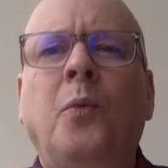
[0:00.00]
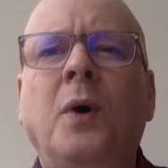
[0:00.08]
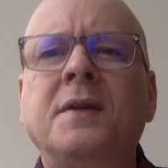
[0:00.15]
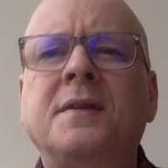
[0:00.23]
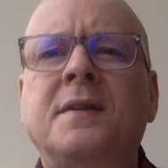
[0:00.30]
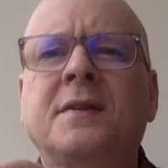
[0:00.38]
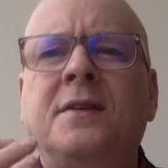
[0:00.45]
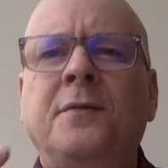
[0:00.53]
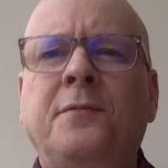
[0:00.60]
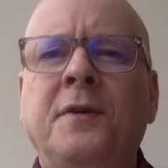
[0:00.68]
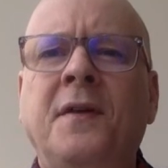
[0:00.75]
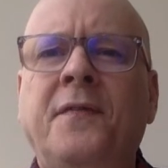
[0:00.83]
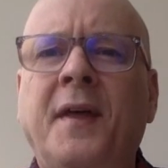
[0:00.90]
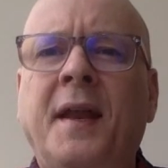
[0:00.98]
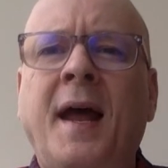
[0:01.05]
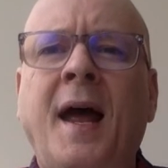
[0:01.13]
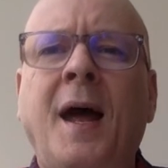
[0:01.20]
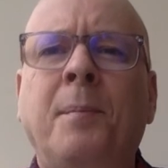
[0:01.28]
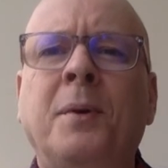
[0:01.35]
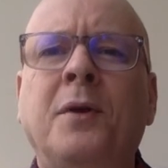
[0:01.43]
was this event that
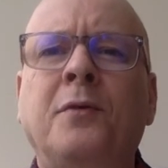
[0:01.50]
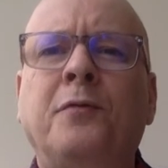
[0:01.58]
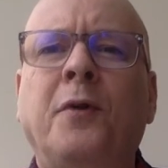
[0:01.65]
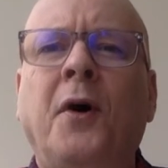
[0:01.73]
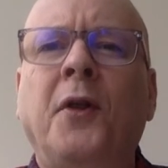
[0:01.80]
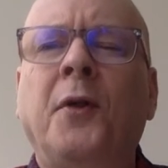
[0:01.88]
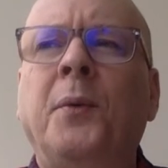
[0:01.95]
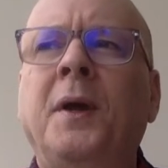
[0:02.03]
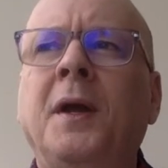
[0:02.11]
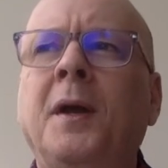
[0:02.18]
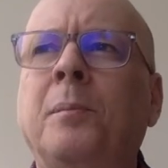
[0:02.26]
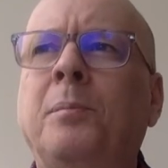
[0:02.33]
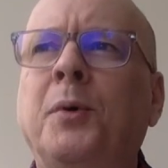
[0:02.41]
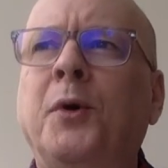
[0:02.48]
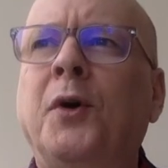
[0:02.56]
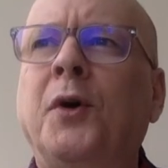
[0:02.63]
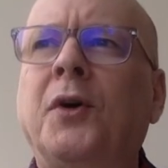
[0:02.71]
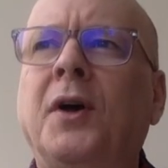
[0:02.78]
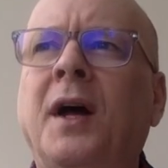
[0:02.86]
happened following book,